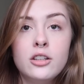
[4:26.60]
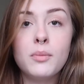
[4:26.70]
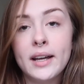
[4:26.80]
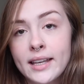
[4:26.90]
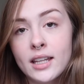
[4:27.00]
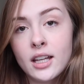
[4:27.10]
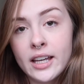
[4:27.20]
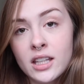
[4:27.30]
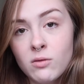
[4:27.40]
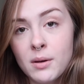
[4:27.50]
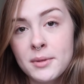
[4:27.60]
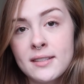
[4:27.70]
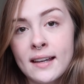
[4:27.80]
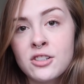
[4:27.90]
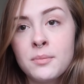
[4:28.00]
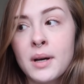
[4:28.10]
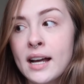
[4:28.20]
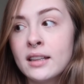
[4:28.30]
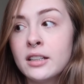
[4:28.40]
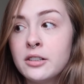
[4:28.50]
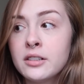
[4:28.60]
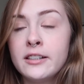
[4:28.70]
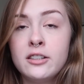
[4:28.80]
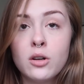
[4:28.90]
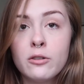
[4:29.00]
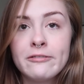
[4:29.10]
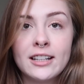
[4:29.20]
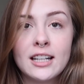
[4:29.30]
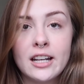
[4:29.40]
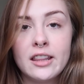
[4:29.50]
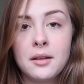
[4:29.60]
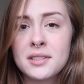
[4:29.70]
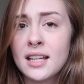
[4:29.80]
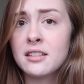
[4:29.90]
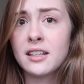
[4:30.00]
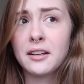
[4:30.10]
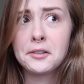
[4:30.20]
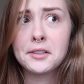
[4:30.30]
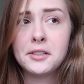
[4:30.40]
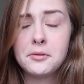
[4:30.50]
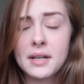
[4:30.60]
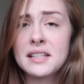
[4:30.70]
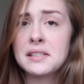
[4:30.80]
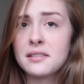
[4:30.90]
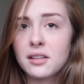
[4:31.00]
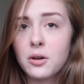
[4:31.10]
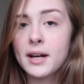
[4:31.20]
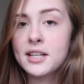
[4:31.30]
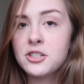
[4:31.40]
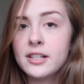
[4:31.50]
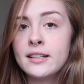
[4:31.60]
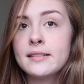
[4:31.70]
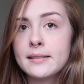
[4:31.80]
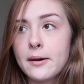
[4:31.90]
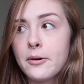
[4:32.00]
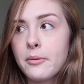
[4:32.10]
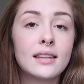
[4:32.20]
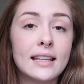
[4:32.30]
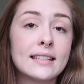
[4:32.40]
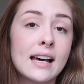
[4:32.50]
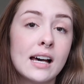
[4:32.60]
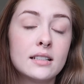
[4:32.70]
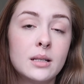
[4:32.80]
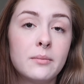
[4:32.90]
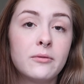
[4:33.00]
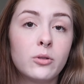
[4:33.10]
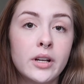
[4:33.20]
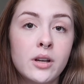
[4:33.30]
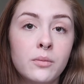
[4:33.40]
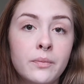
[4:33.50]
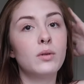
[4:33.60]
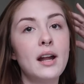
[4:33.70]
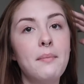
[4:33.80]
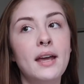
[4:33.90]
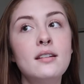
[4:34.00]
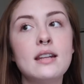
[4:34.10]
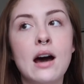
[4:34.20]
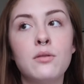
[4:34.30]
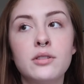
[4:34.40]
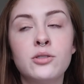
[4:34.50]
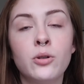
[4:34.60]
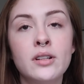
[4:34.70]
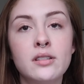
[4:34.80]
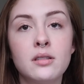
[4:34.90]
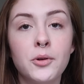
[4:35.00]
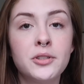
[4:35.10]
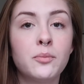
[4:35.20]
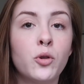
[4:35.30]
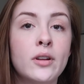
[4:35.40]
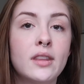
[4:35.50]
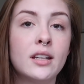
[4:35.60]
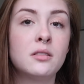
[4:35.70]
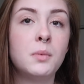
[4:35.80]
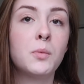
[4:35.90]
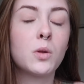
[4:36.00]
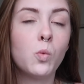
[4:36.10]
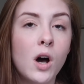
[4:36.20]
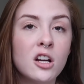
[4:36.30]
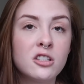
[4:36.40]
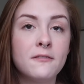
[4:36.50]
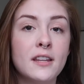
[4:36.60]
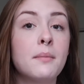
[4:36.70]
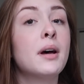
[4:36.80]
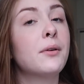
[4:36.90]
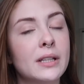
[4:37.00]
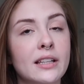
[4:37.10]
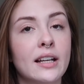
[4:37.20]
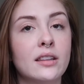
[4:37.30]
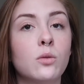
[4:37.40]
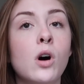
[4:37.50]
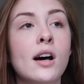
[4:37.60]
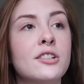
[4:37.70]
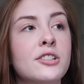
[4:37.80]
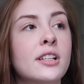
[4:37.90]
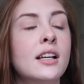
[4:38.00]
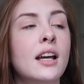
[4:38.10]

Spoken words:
You might get lucky in the women's section, but I literally don't find anything besides like early 2000s low-rise jeans, so that's a hot tip for you. When I picked out the shorts, the most important things to me were the wash of them. I really like the wash.